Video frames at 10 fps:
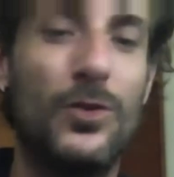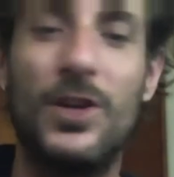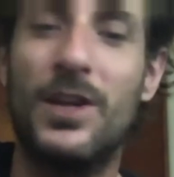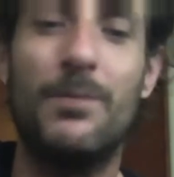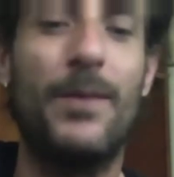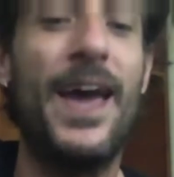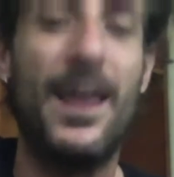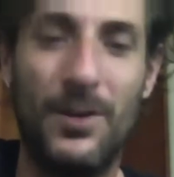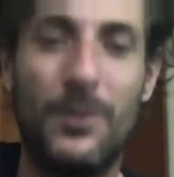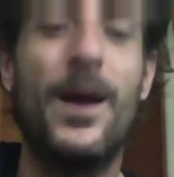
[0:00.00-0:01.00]
you can
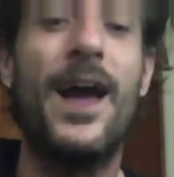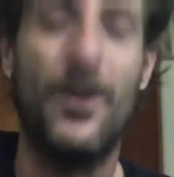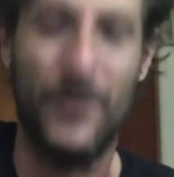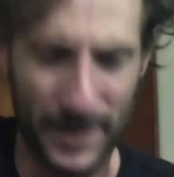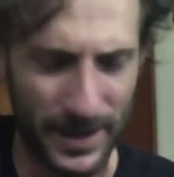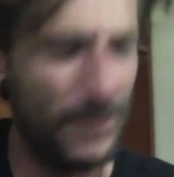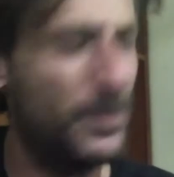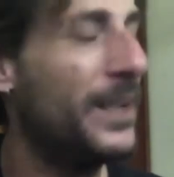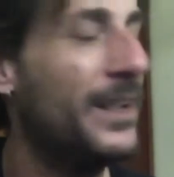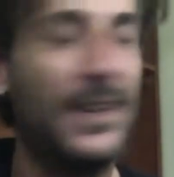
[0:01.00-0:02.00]
paddle around it in a
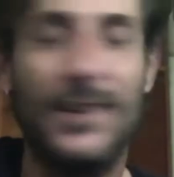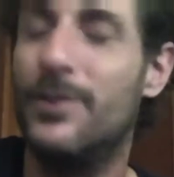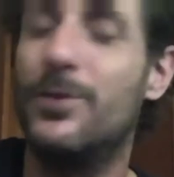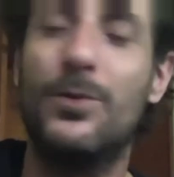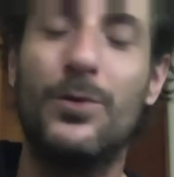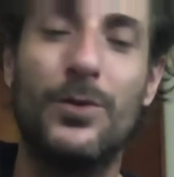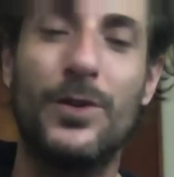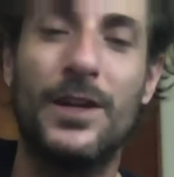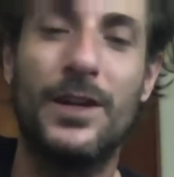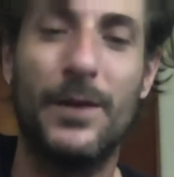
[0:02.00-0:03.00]
big canoe,
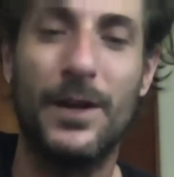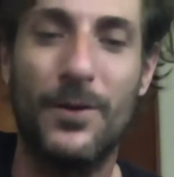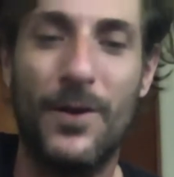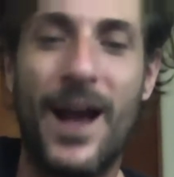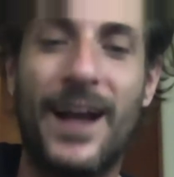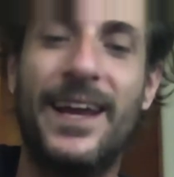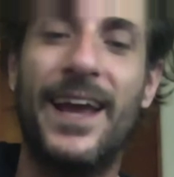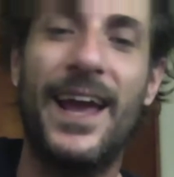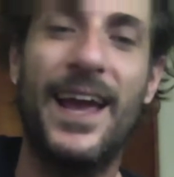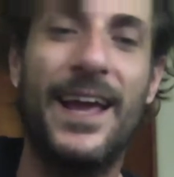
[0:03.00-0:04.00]
in the big rock
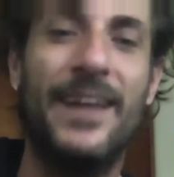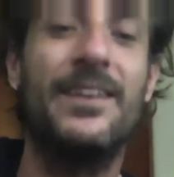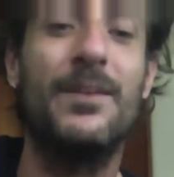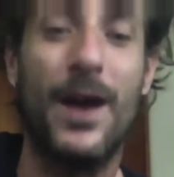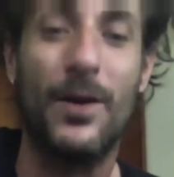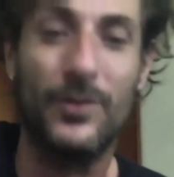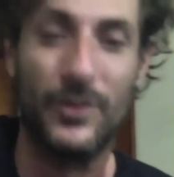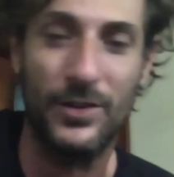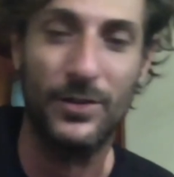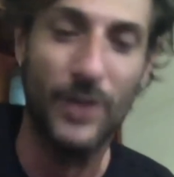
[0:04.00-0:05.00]
candy
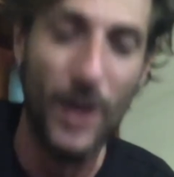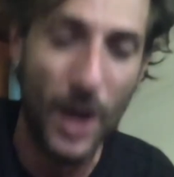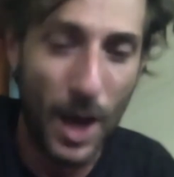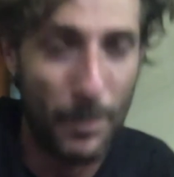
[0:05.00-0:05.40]
mountain.